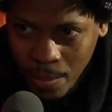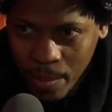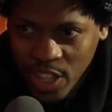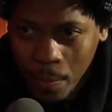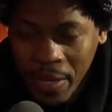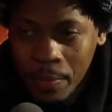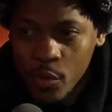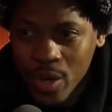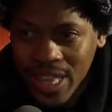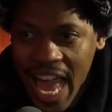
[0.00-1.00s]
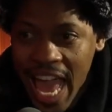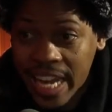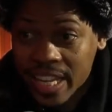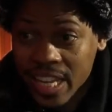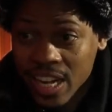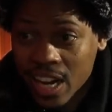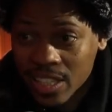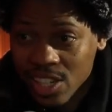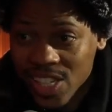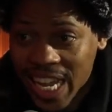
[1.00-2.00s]
But the people with etiquette
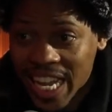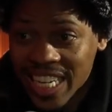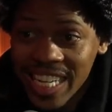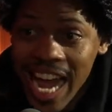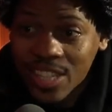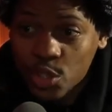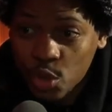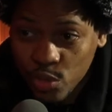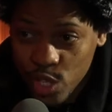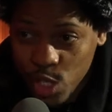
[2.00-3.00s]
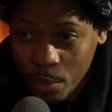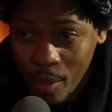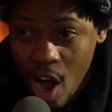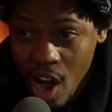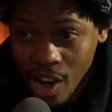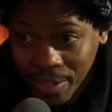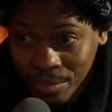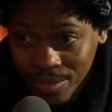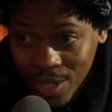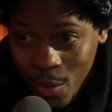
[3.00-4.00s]
understand not to respond.
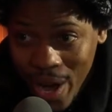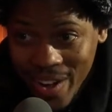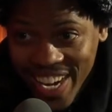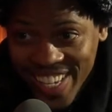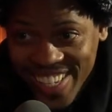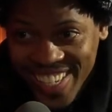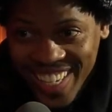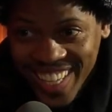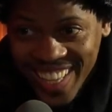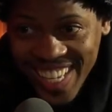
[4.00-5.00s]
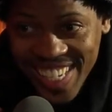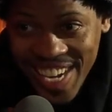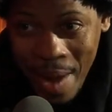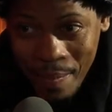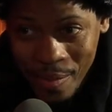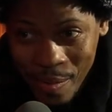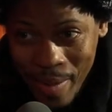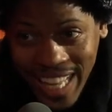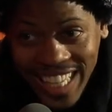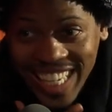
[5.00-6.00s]
Whereas this couple,
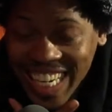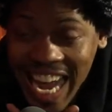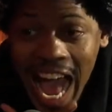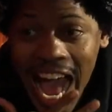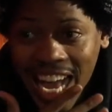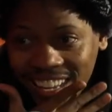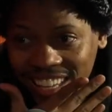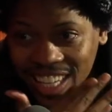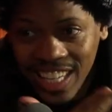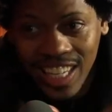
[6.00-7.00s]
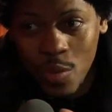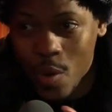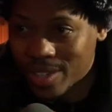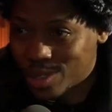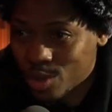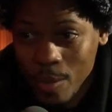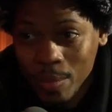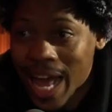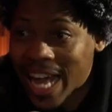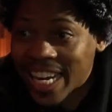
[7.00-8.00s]
mainly the guy, he wanted to
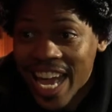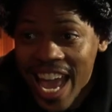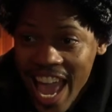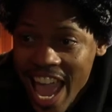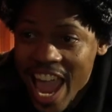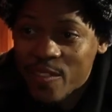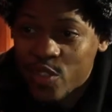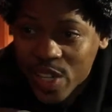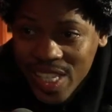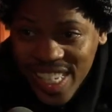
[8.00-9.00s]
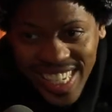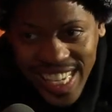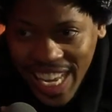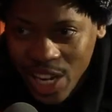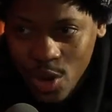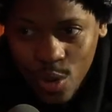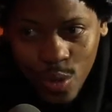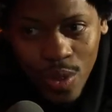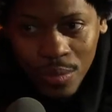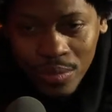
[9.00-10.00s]
reply to every single